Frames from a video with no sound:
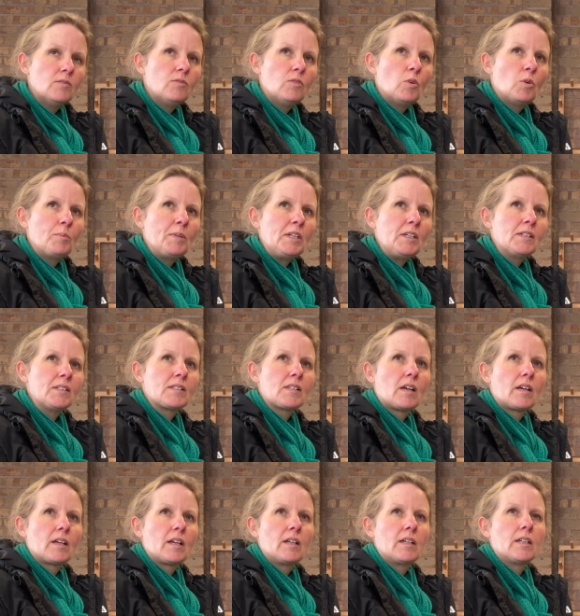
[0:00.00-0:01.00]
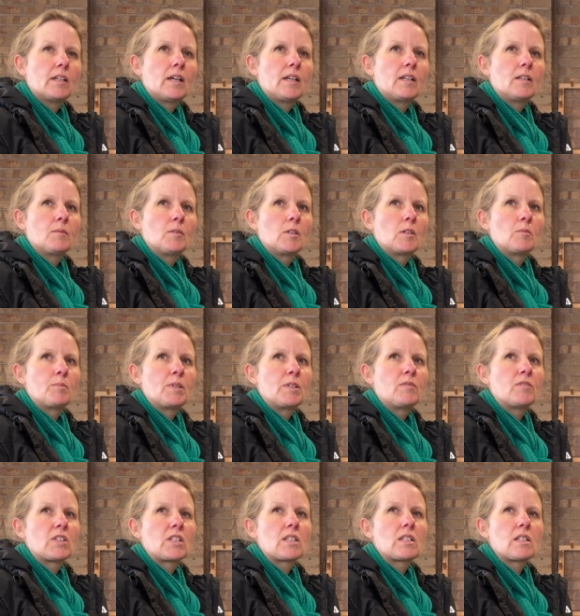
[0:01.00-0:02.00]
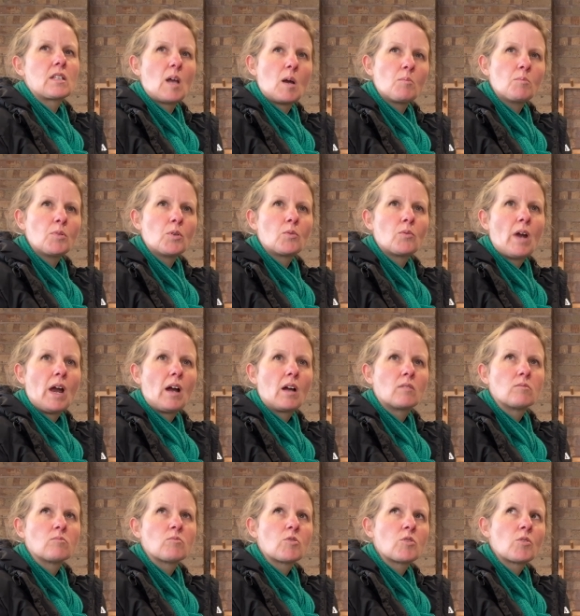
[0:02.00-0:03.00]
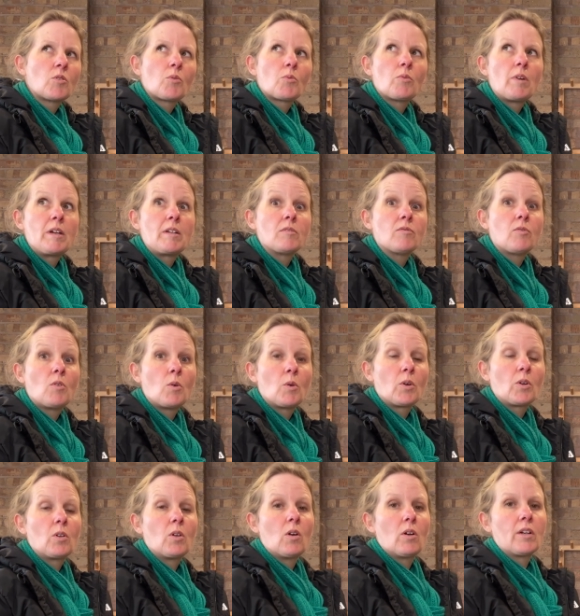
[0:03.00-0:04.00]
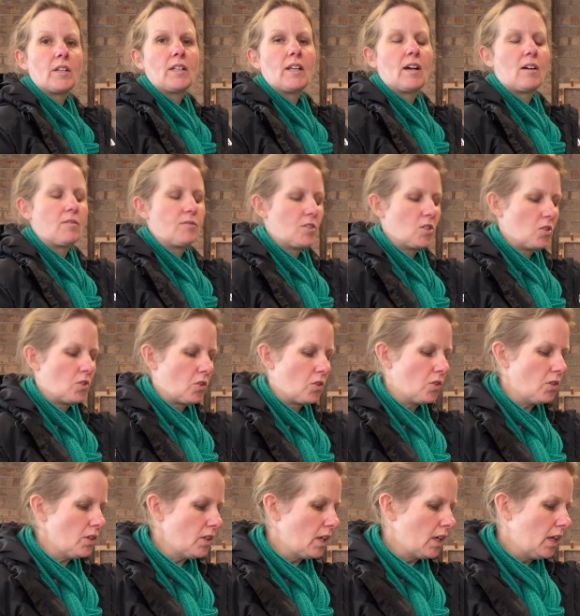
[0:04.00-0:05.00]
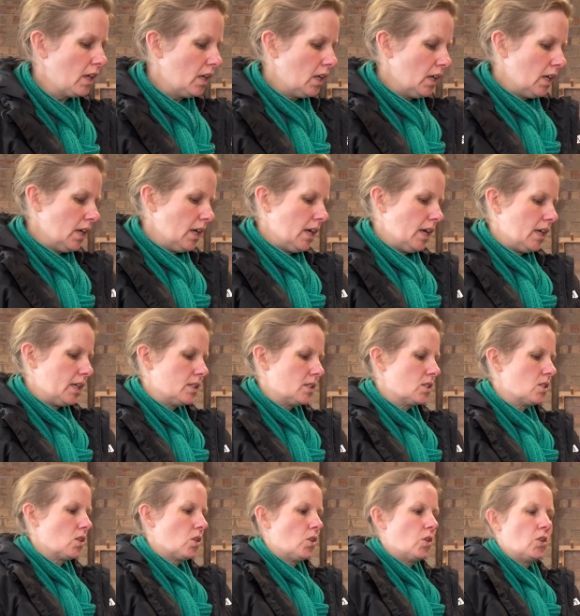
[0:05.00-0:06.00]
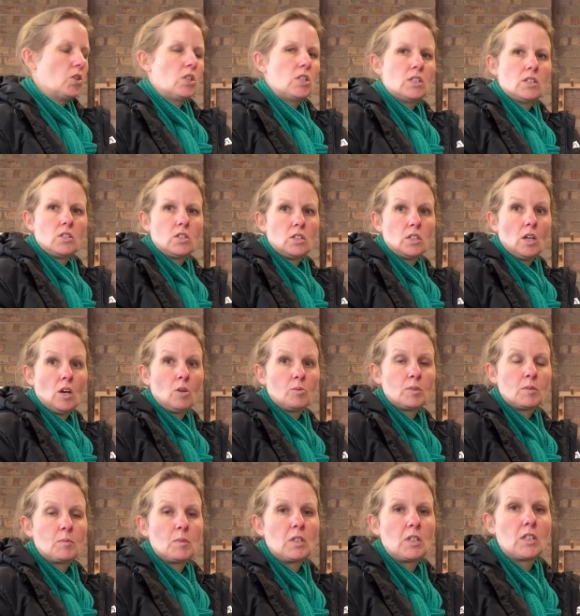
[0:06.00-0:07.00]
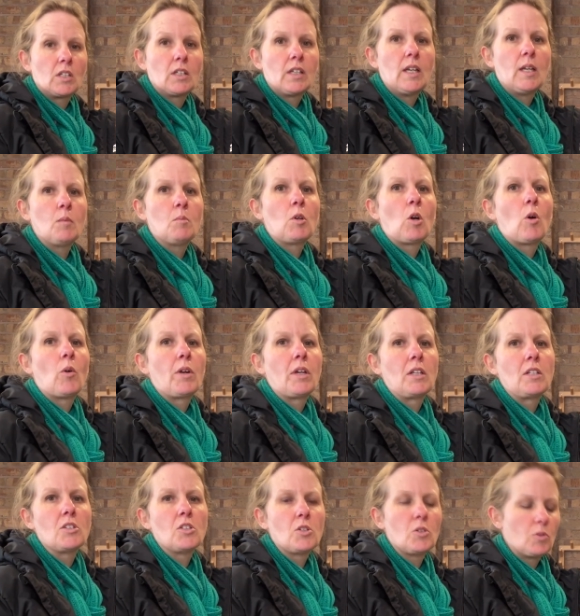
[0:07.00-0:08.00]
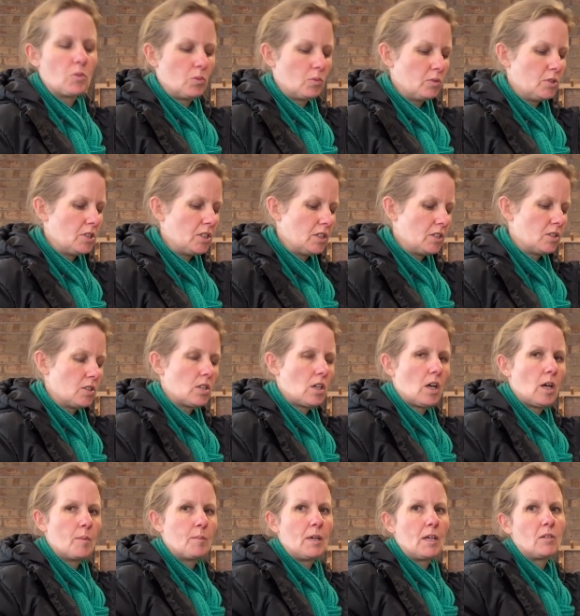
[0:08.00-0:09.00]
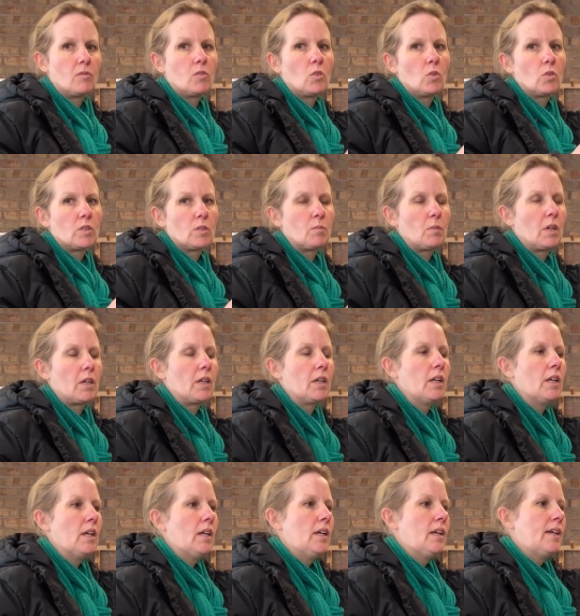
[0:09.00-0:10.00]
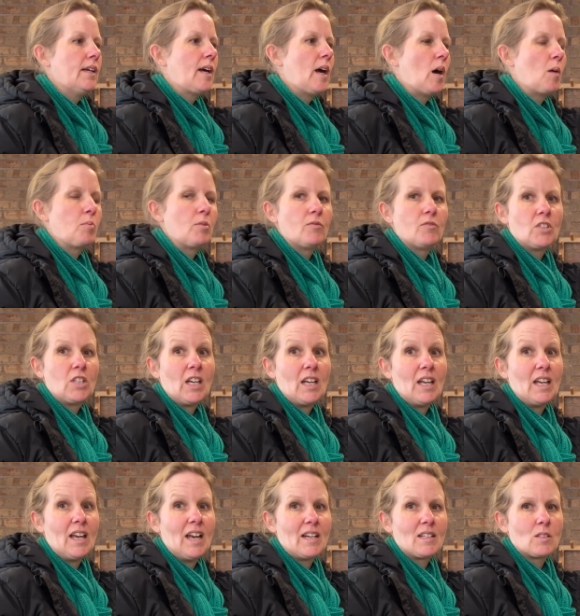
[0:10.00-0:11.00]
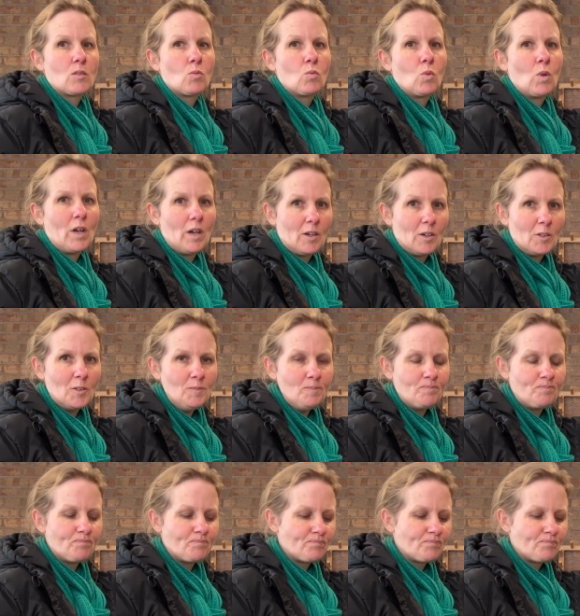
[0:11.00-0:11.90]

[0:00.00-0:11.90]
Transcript: for me because I get a little bit of a slump around 3 to 4 o'clock in the afternoon, and so this just helps me to keep going until dinner time, and of course my cup of tea as well.